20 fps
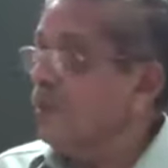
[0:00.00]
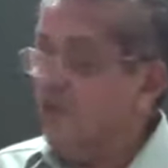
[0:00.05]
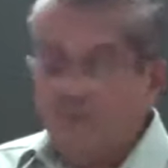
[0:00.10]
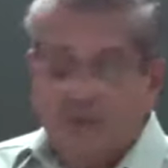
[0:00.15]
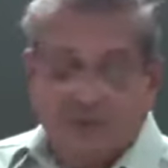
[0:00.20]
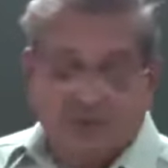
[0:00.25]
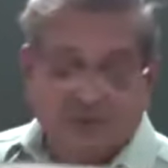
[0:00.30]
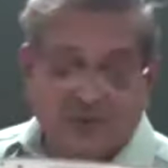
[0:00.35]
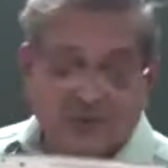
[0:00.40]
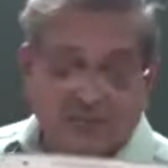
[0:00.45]

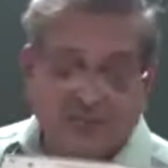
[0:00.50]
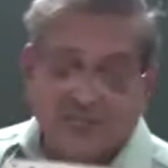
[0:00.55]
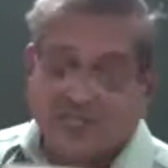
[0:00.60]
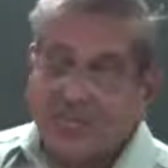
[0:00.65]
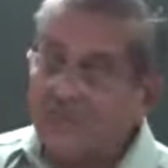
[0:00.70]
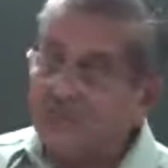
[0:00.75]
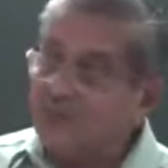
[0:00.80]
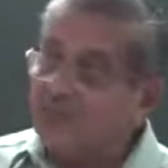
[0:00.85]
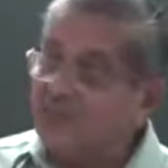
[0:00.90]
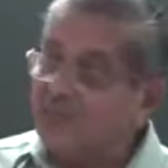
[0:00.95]
But one is
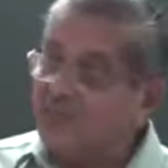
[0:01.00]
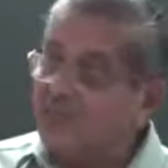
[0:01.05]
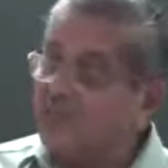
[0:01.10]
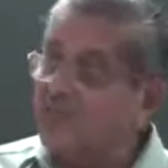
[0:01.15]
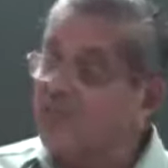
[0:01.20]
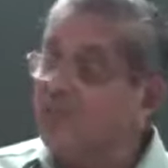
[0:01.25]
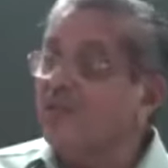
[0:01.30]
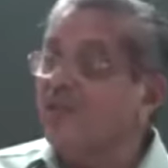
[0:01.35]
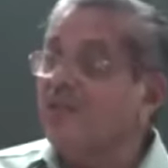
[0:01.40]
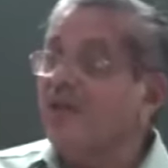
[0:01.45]
carboxylic
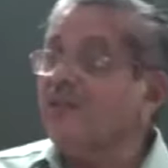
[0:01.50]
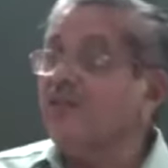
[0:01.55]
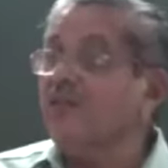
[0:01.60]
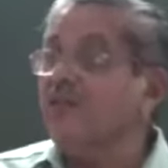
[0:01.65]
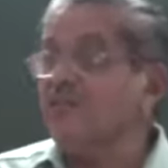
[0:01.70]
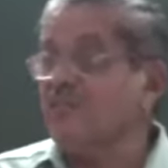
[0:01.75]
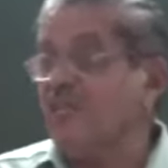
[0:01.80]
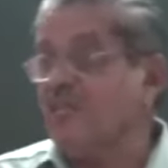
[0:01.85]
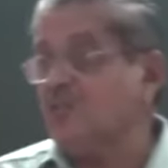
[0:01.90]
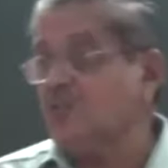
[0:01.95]
acid and there
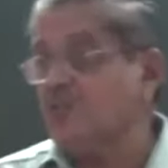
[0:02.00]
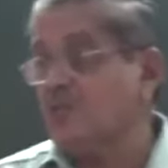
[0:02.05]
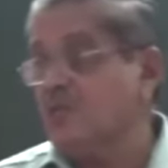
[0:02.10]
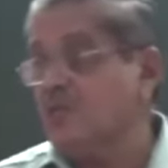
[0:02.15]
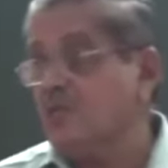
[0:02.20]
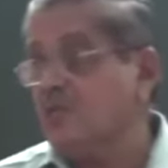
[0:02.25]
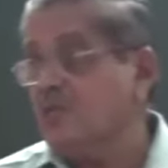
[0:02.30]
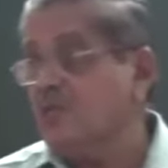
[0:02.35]
is ester.